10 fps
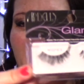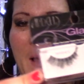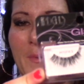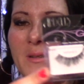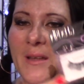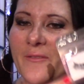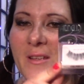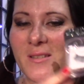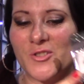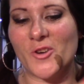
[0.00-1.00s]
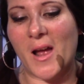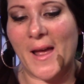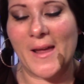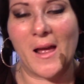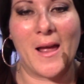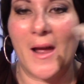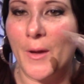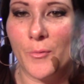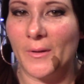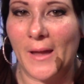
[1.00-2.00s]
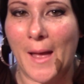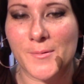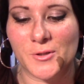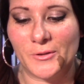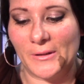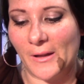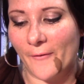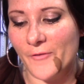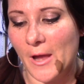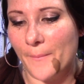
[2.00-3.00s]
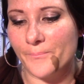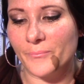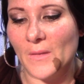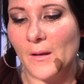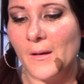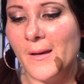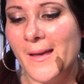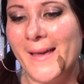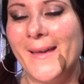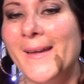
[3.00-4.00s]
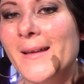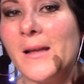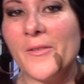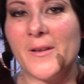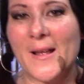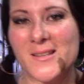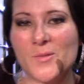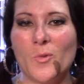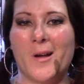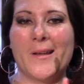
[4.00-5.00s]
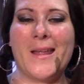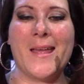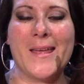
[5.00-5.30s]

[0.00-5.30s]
I would give these a try. I really absolutely love them. And the next one